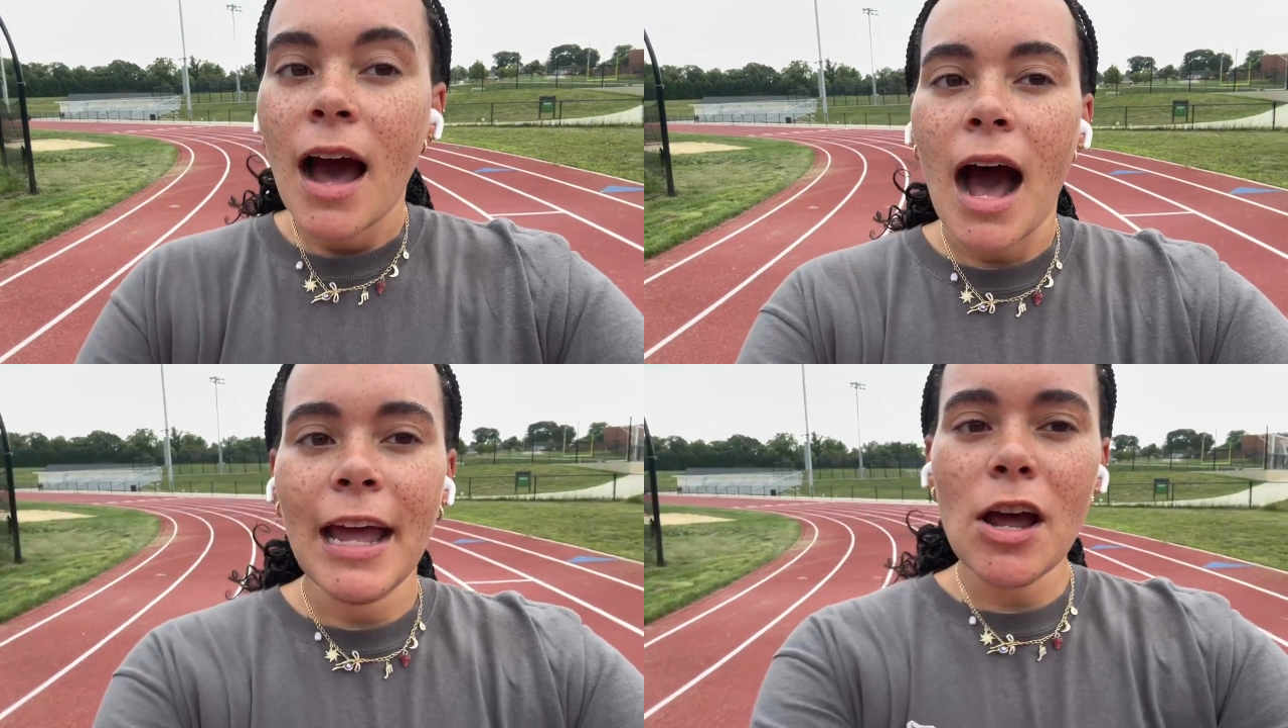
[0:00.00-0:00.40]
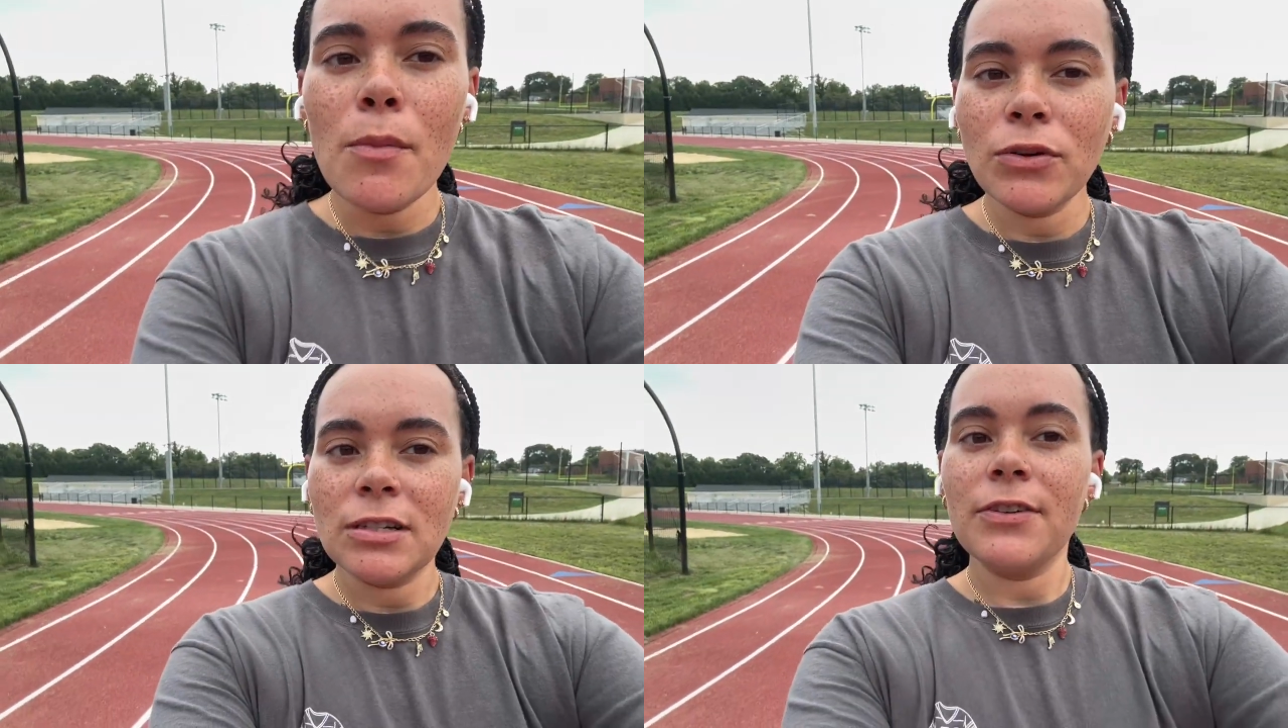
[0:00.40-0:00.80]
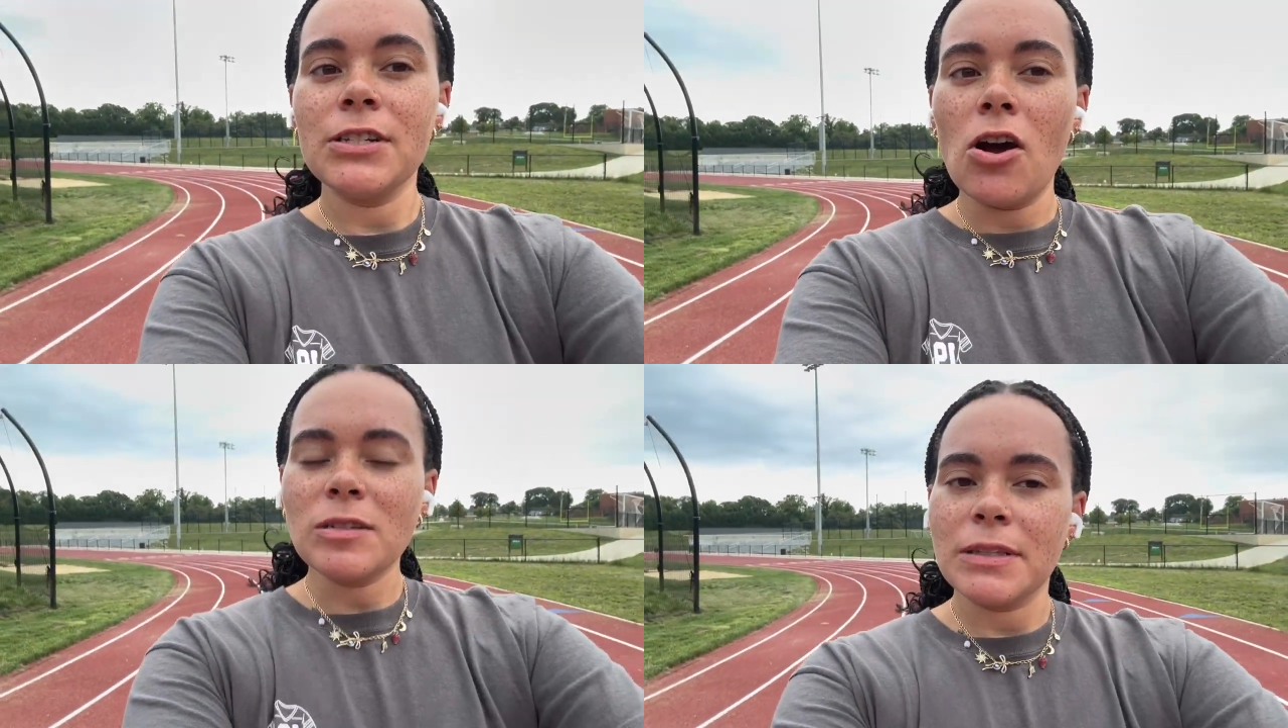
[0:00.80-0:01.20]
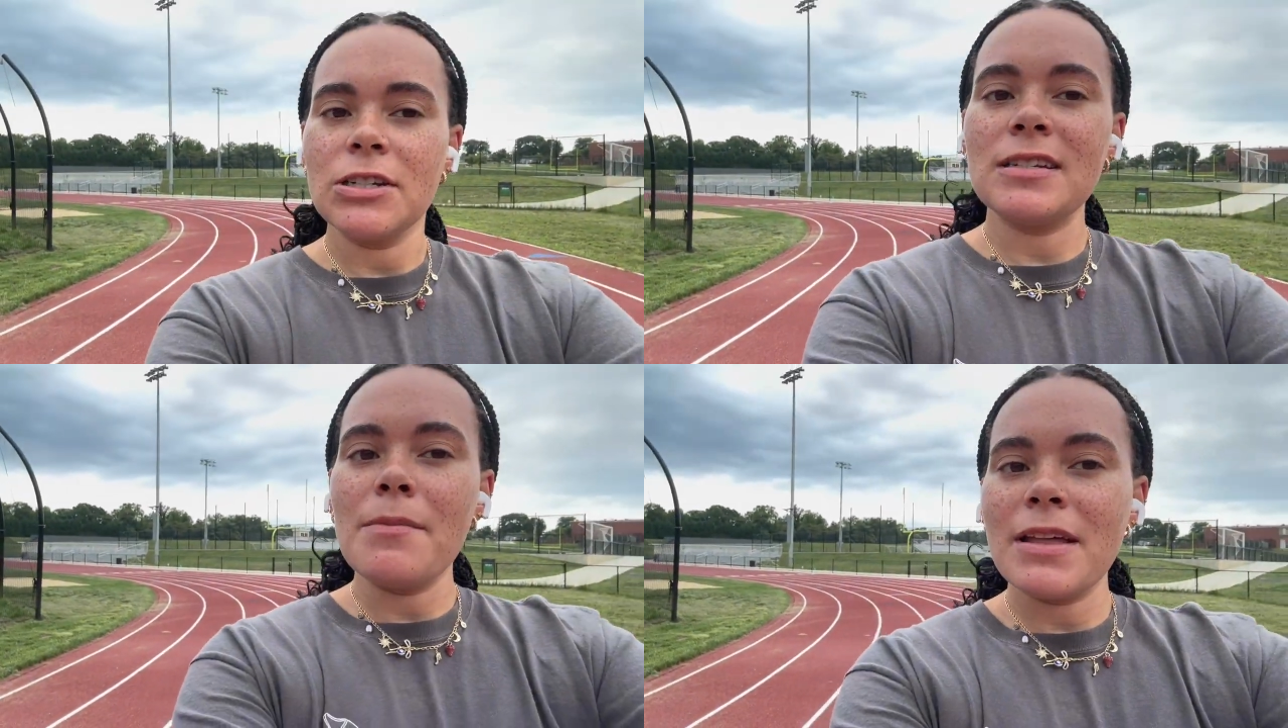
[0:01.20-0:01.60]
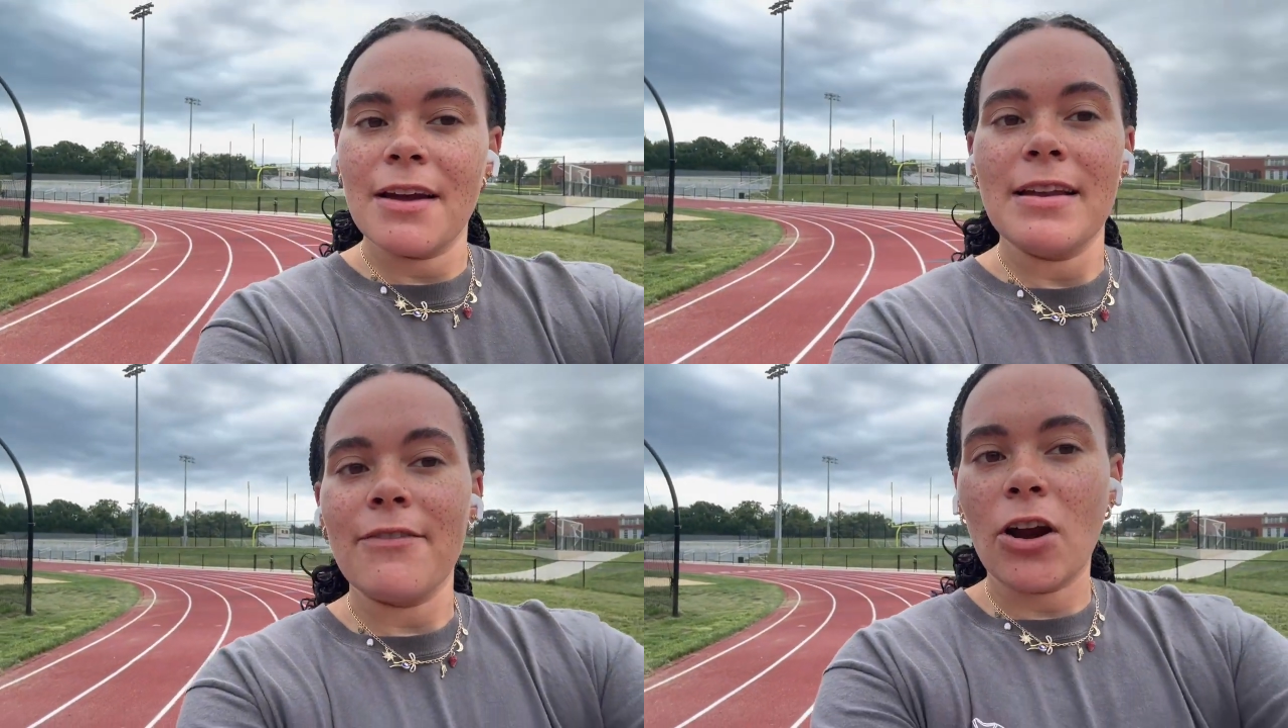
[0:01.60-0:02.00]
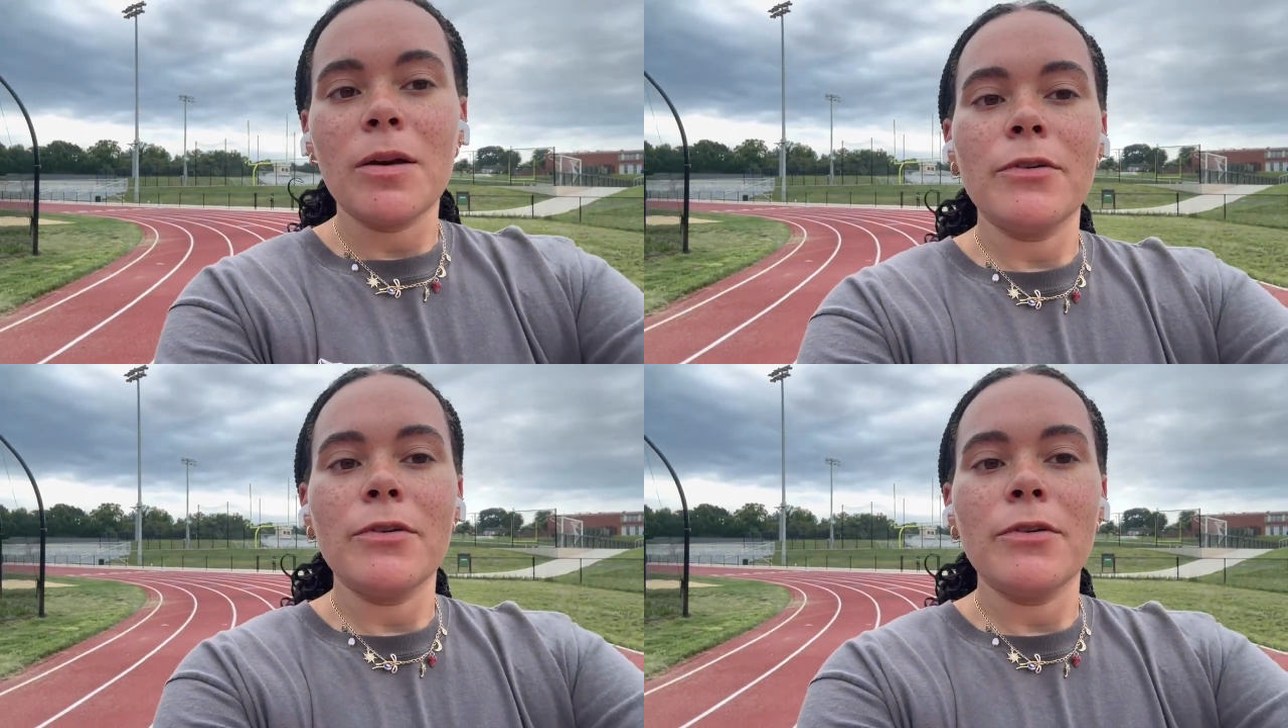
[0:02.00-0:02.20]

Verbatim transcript: i know most of her songs but there's some that i've never heard